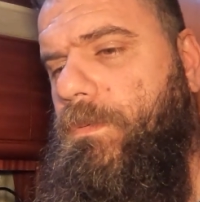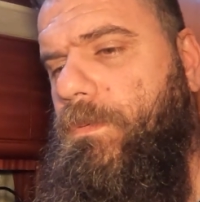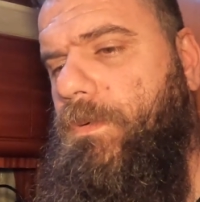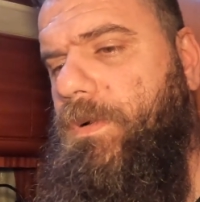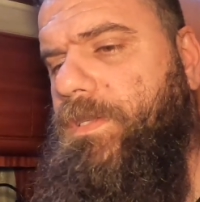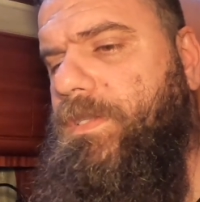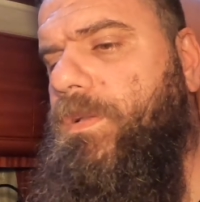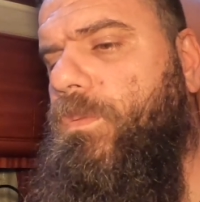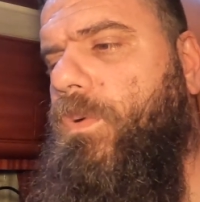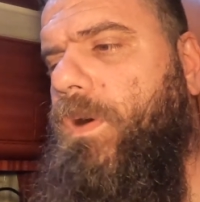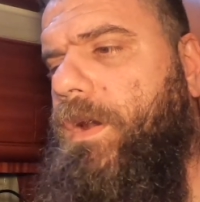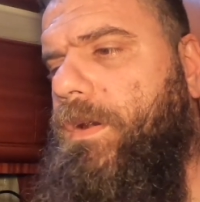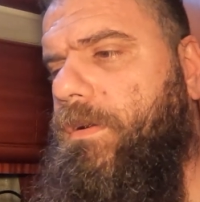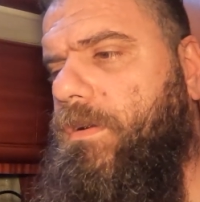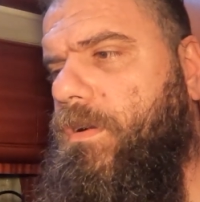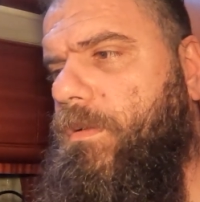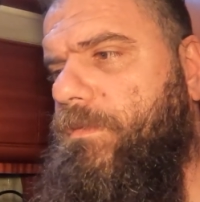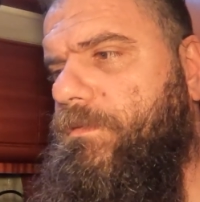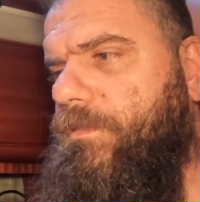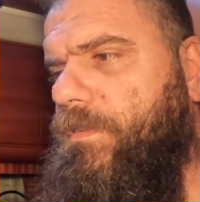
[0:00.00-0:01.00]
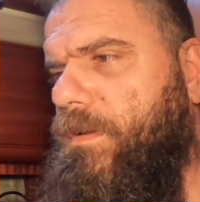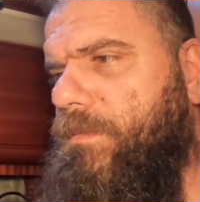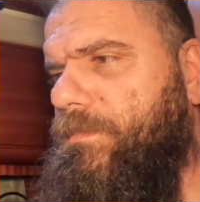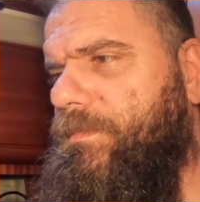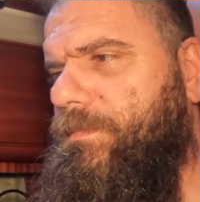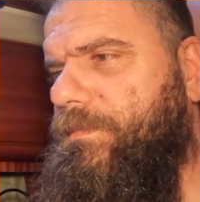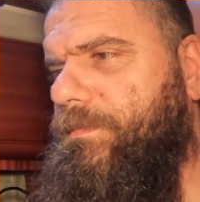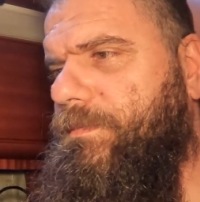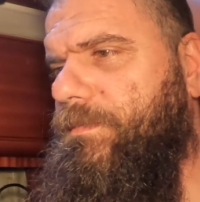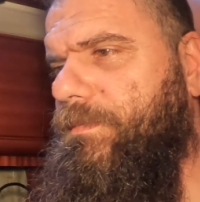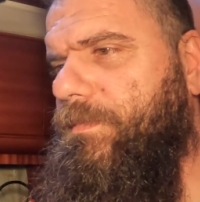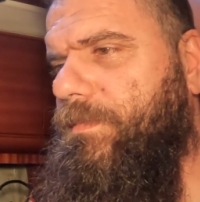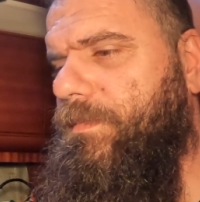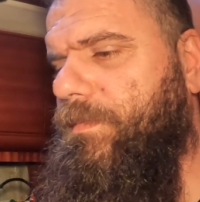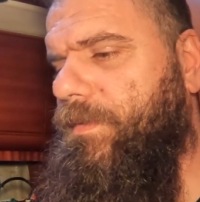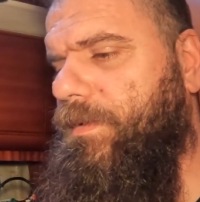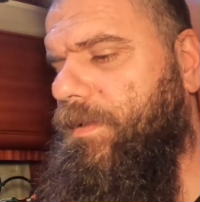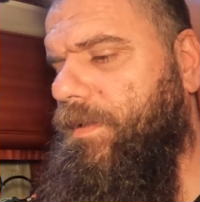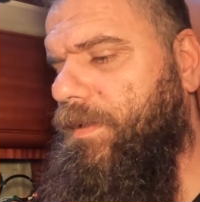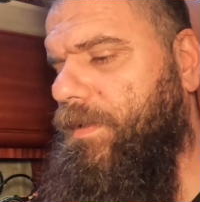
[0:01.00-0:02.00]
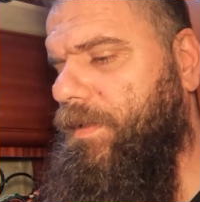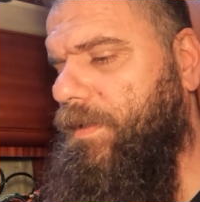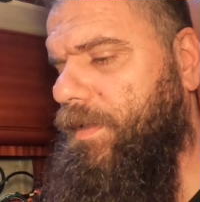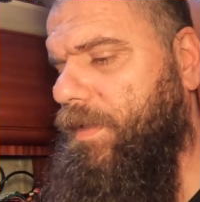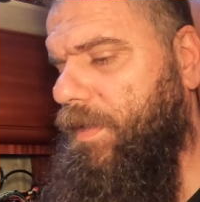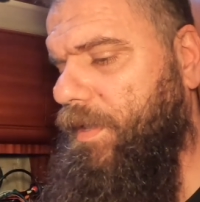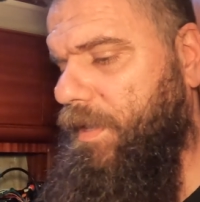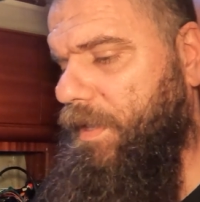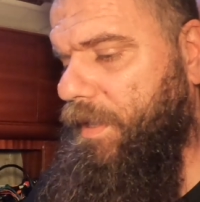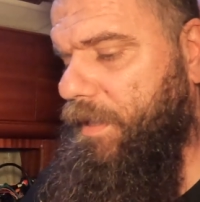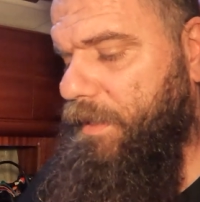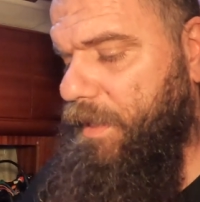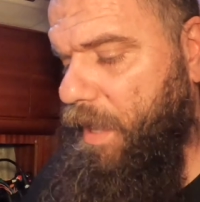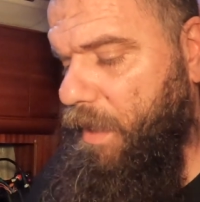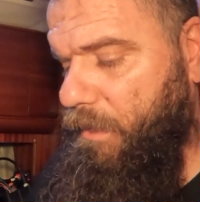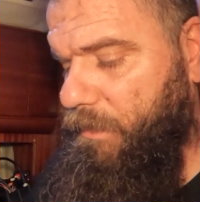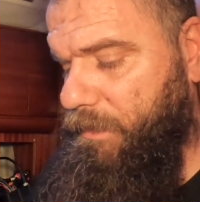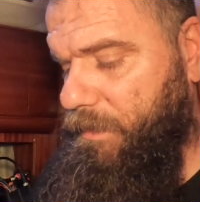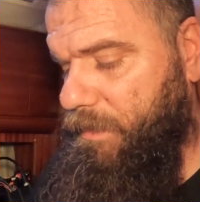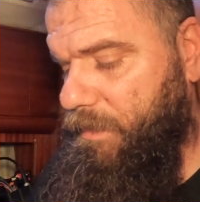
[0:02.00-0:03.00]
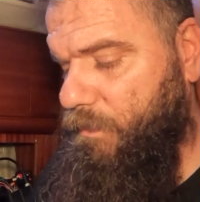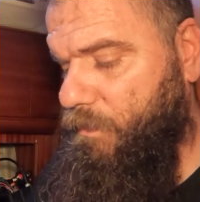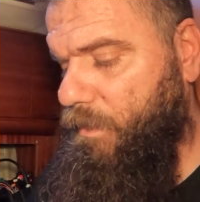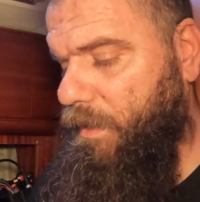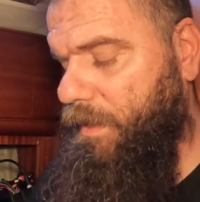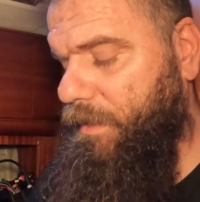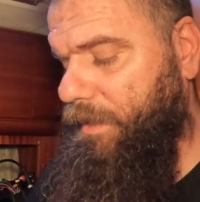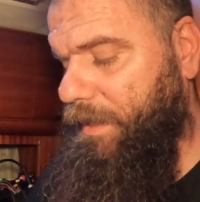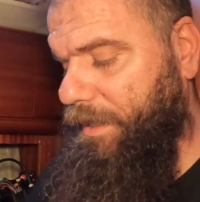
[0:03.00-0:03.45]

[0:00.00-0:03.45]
where's the water coming from? And how did the water